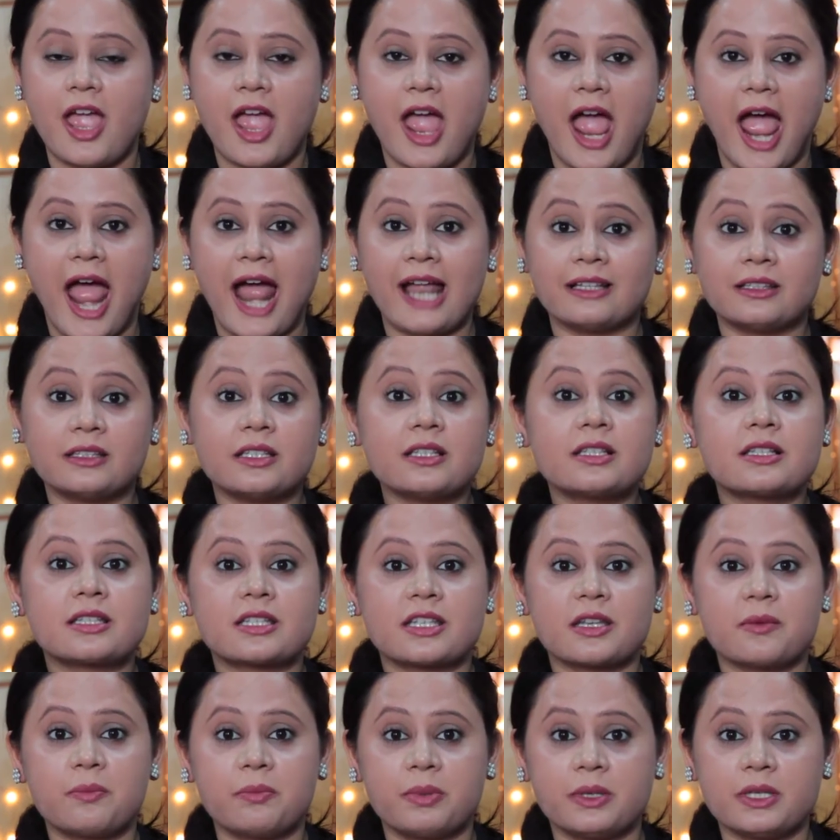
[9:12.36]
And this
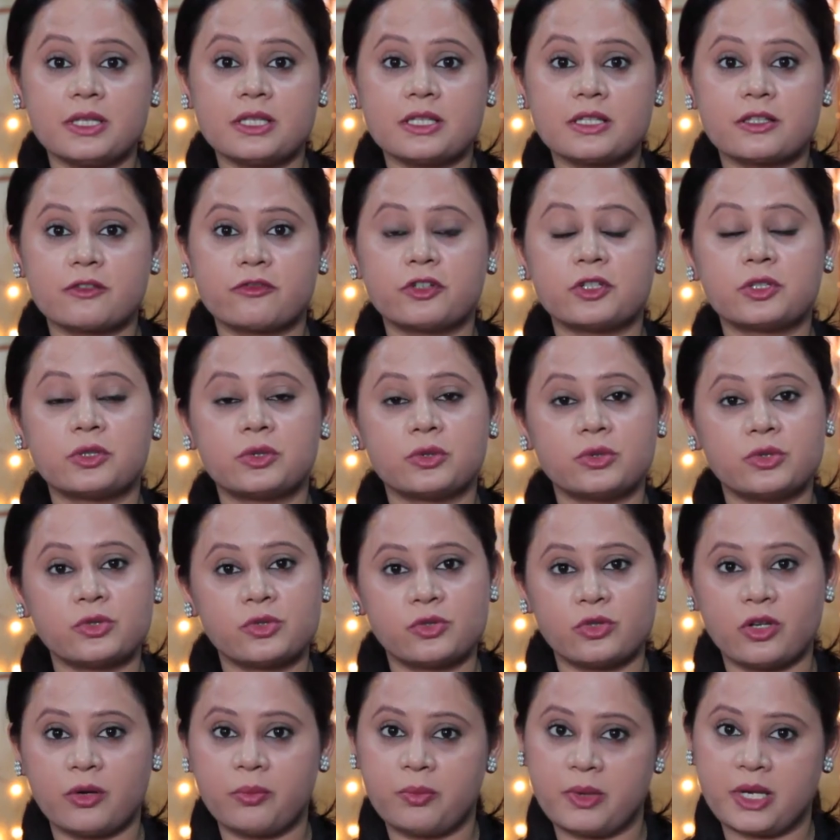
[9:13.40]
tip is for those
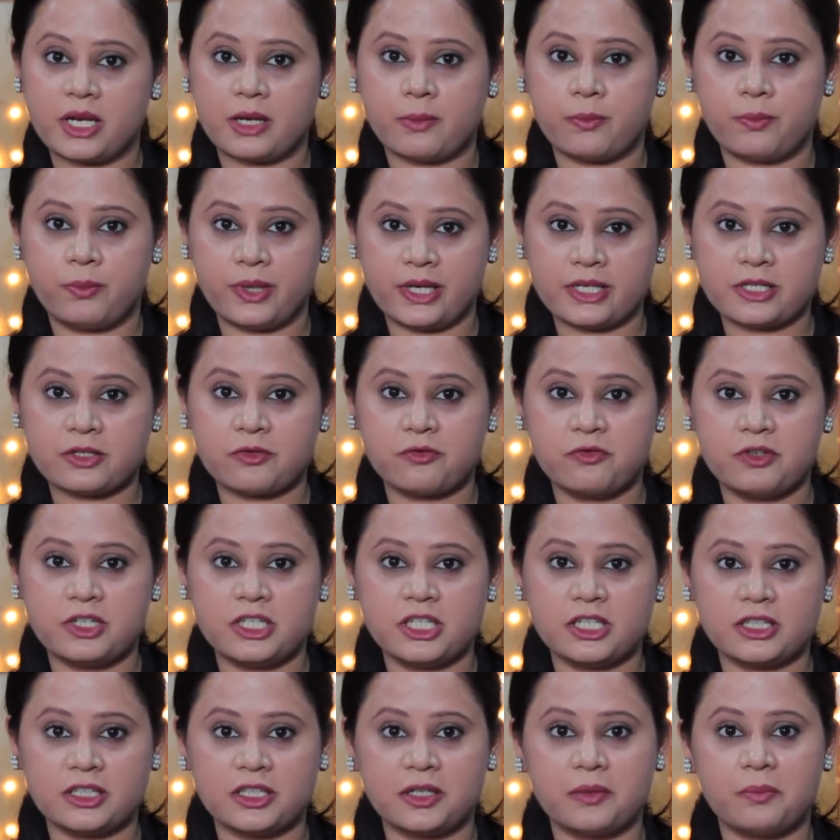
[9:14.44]
who are
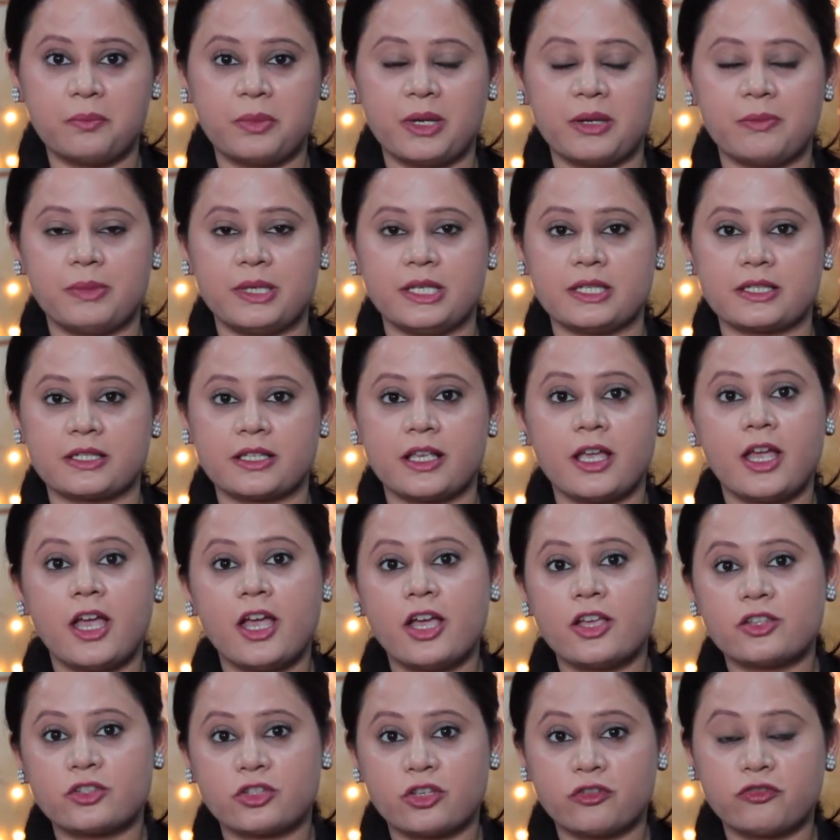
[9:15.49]
breastfeeding their babies.
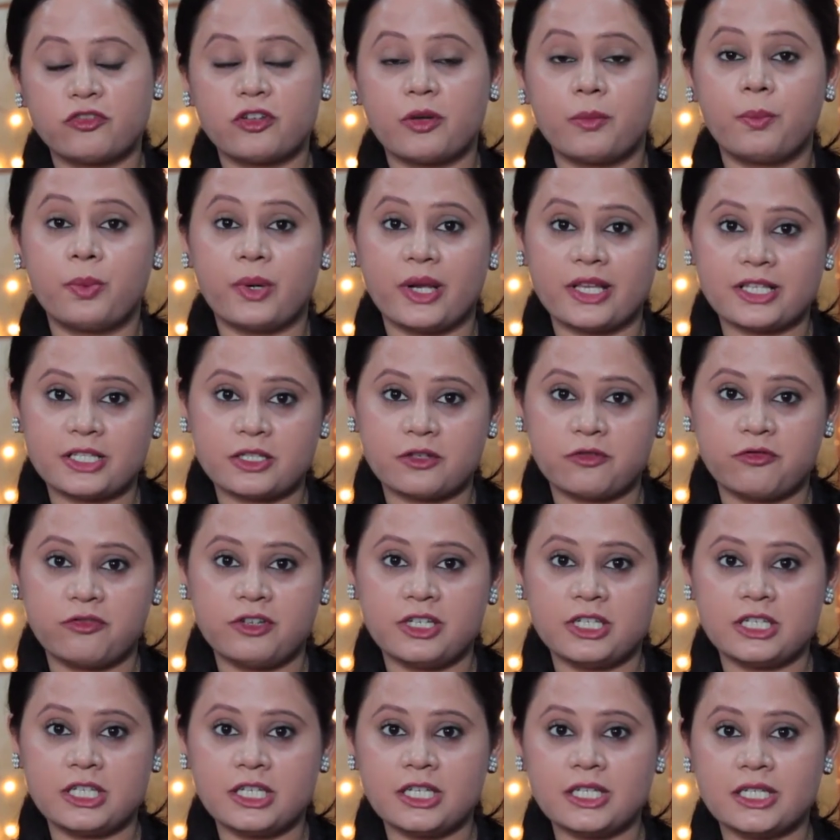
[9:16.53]
So if you're
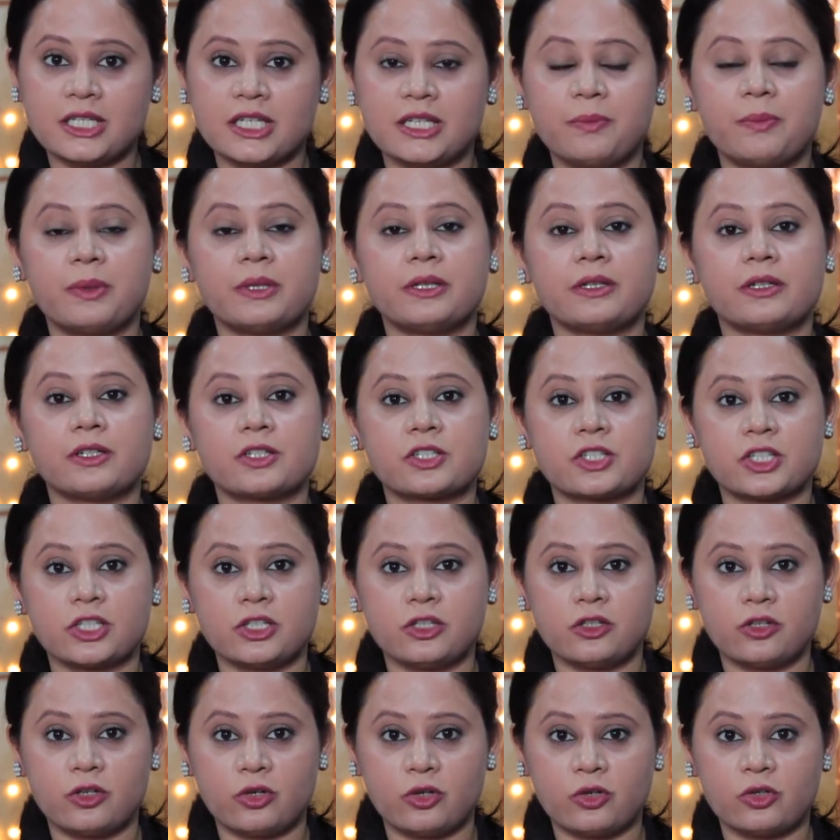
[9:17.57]
breastfeeding, keep a nursing
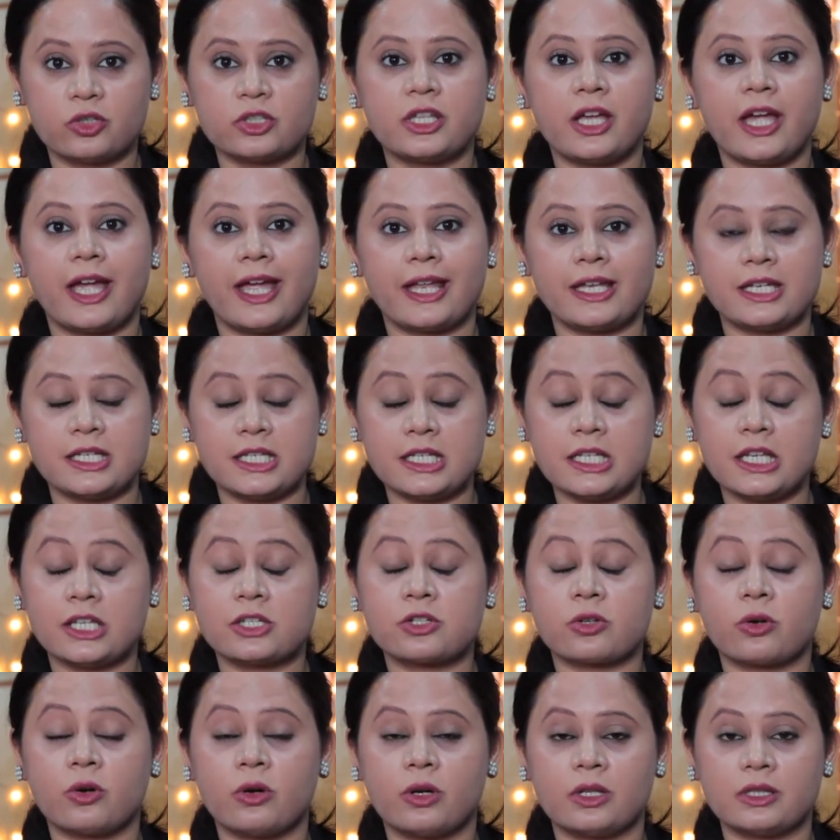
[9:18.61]
cloth handy
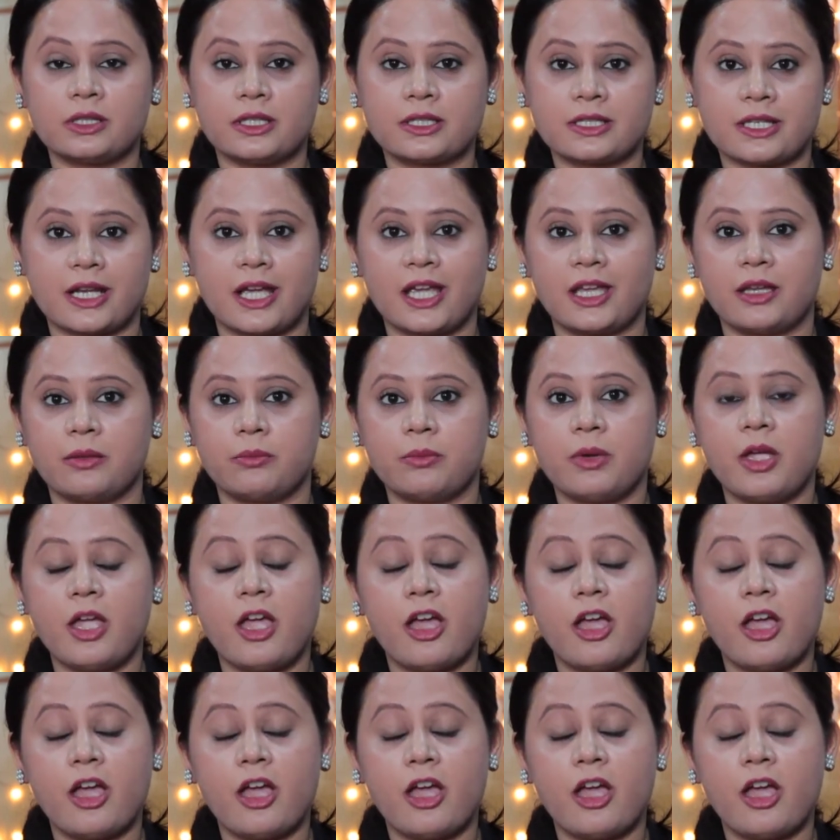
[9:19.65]
at all the time.